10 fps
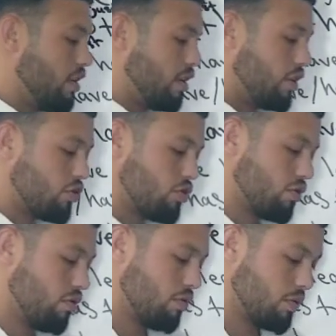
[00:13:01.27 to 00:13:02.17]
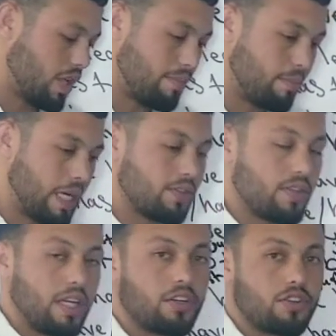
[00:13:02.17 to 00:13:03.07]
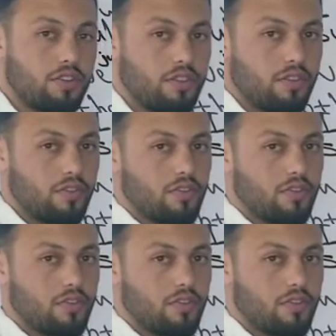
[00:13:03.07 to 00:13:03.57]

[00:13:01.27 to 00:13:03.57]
it shows a past action